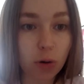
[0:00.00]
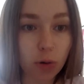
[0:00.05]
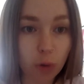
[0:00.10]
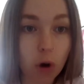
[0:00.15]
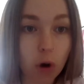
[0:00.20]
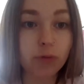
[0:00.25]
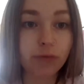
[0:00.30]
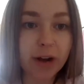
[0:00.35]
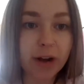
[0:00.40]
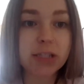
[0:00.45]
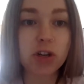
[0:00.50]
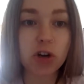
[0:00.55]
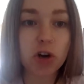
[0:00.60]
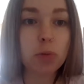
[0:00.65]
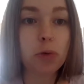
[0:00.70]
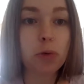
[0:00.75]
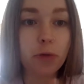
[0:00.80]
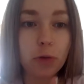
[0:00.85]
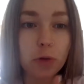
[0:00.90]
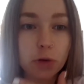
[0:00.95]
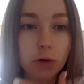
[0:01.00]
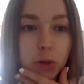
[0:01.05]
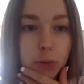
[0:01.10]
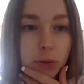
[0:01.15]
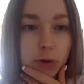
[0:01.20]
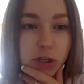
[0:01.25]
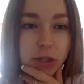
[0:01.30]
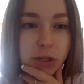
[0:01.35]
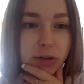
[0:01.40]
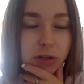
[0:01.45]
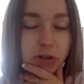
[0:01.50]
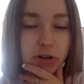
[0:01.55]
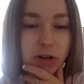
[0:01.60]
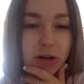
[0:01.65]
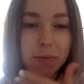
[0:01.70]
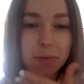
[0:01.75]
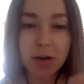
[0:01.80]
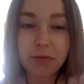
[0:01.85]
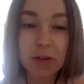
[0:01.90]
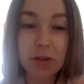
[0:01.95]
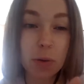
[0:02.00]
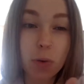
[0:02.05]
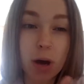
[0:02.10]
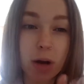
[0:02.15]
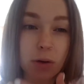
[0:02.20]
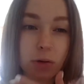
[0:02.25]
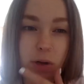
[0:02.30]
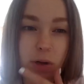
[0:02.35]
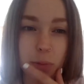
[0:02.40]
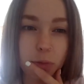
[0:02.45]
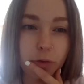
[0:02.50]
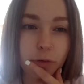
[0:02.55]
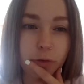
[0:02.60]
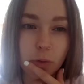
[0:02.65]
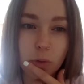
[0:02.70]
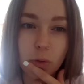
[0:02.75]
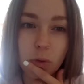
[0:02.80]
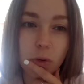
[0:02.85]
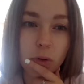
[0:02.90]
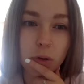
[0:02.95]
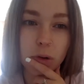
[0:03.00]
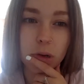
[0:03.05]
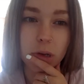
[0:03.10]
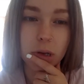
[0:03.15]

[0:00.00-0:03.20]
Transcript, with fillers: on retinol before you would do this treatment if they weren't on it before?